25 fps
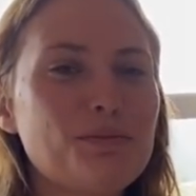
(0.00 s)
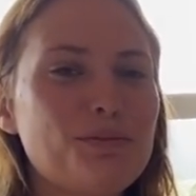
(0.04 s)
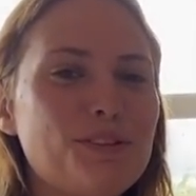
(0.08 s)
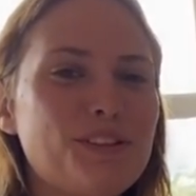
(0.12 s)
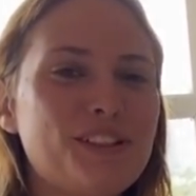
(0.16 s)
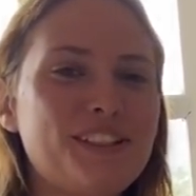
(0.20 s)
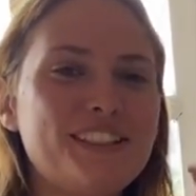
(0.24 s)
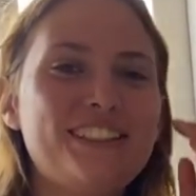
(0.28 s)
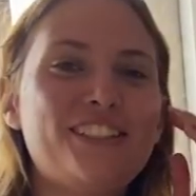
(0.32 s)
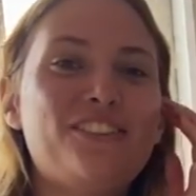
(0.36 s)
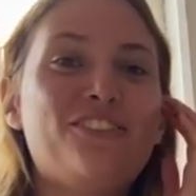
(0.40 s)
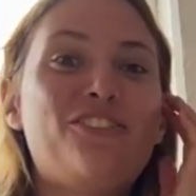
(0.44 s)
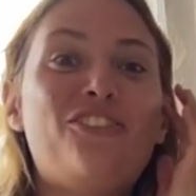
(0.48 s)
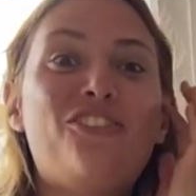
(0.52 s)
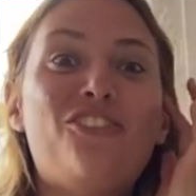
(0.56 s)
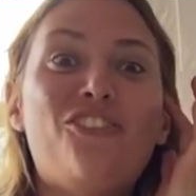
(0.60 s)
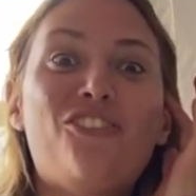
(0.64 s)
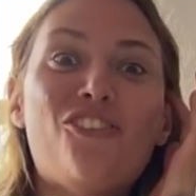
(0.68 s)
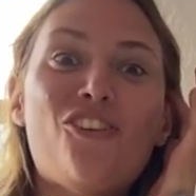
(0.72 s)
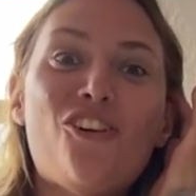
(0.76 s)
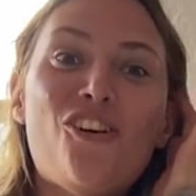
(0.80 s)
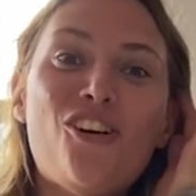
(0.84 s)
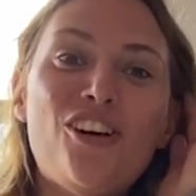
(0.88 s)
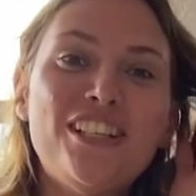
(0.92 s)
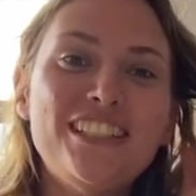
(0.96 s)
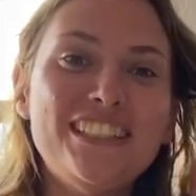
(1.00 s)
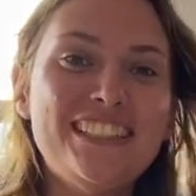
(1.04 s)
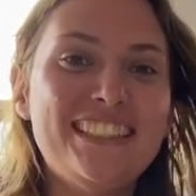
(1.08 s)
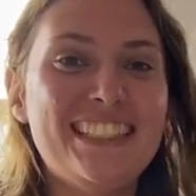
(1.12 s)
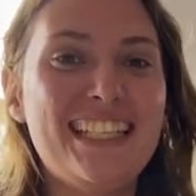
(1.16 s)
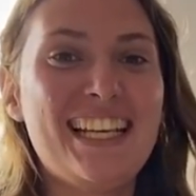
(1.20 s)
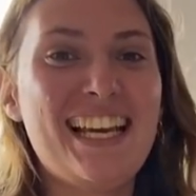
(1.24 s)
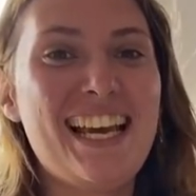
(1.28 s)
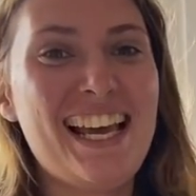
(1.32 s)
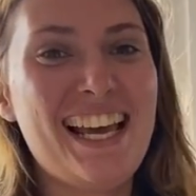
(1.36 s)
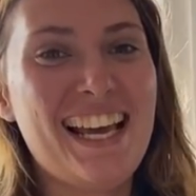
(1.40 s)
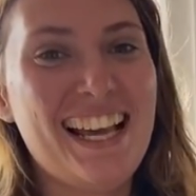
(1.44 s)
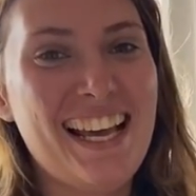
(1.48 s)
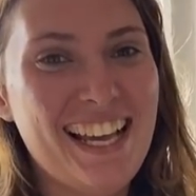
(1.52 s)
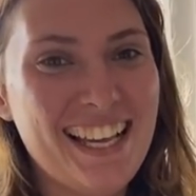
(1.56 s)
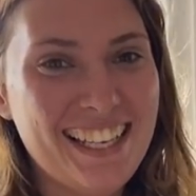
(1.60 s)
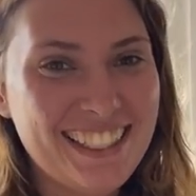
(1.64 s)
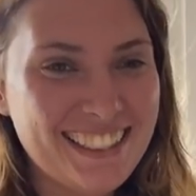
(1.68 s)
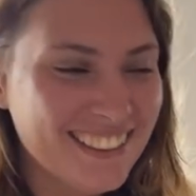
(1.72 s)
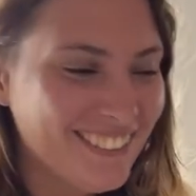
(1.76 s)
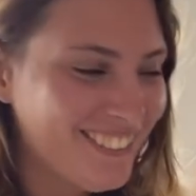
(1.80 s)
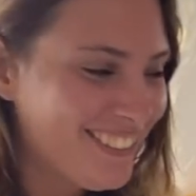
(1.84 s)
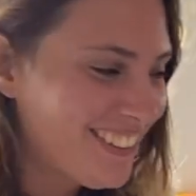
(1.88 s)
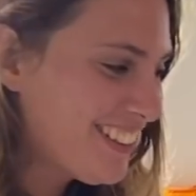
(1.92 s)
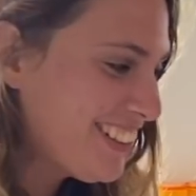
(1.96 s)
bought 40
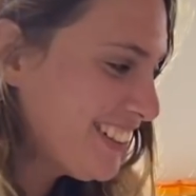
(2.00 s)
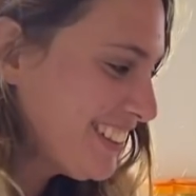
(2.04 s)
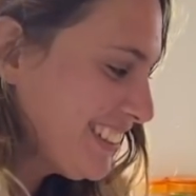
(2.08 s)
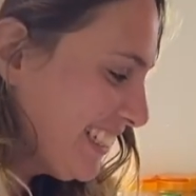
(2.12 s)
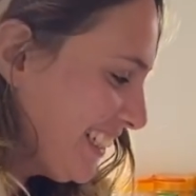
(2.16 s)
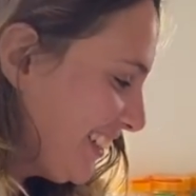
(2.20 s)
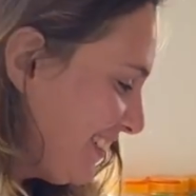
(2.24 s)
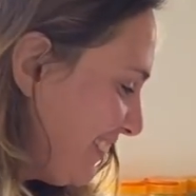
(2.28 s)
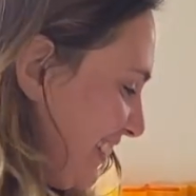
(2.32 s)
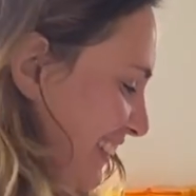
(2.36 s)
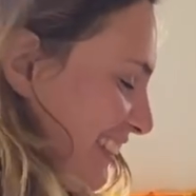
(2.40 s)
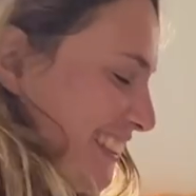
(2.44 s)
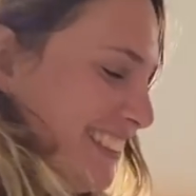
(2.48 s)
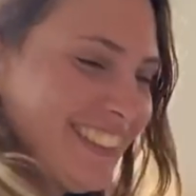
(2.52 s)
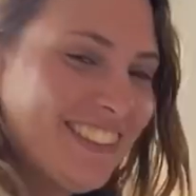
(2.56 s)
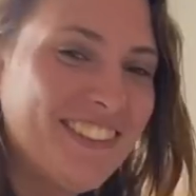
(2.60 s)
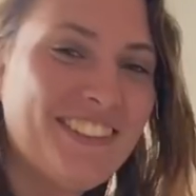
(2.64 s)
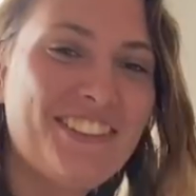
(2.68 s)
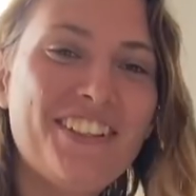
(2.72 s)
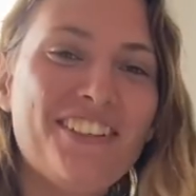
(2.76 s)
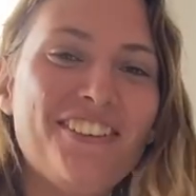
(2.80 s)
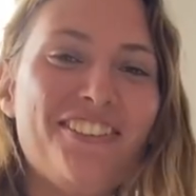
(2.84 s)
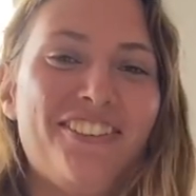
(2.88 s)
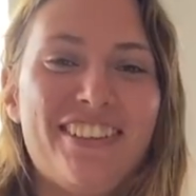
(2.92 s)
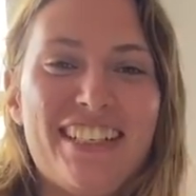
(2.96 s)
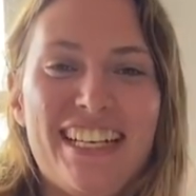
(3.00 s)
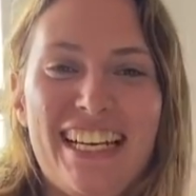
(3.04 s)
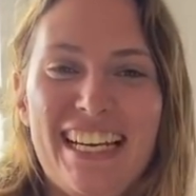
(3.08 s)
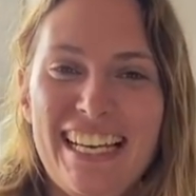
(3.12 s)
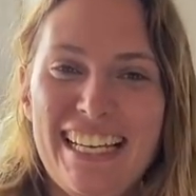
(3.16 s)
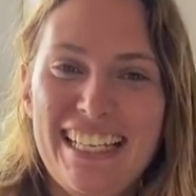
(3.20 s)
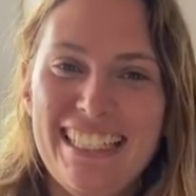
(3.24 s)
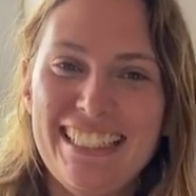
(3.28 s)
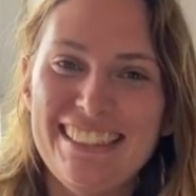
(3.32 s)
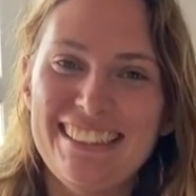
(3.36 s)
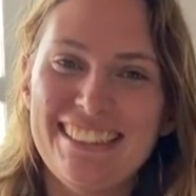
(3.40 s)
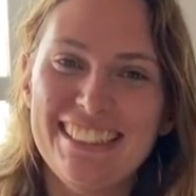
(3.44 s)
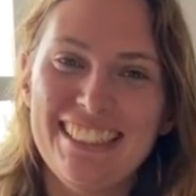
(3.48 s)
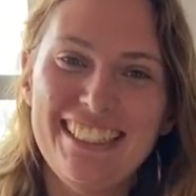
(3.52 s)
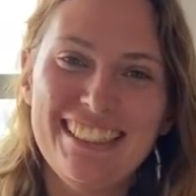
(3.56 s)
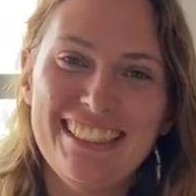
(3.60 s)
eggs because he was so afraid.